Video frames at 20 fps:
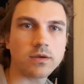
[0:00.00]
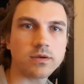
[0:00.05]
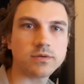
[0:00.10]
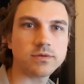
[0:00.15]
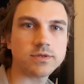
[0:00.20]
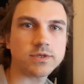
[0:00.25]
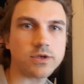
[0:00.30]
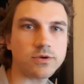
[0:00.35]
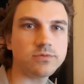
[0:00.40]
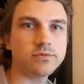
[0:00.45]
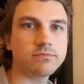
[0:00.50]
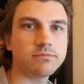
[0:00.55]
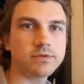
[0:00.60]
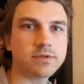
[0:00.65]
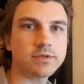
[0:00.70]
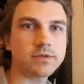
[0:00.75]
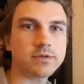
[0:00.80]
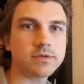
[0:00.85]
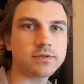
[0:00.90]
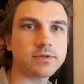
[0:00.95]
So it's
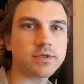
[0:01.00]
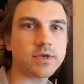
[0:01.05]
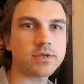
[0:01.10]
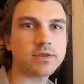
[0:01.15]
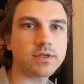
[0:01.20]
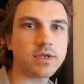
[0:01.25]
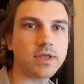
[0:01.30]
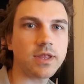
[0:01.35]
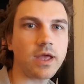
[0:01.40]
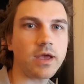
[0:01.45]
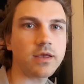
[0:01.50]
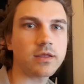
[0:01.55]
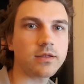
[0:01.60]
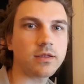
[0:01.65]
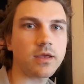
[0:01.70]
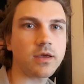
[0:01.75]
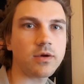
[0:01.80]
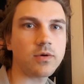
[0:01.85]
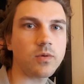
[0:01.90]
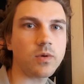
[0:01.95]
Saturday night
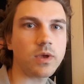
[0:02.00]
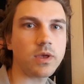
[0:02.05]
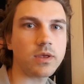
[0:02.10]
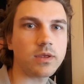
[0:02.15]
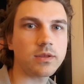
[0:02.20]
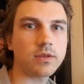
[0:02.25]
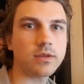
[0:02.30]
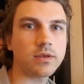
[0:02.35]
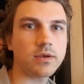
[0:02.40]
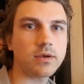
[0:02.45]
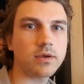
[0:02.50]
now, and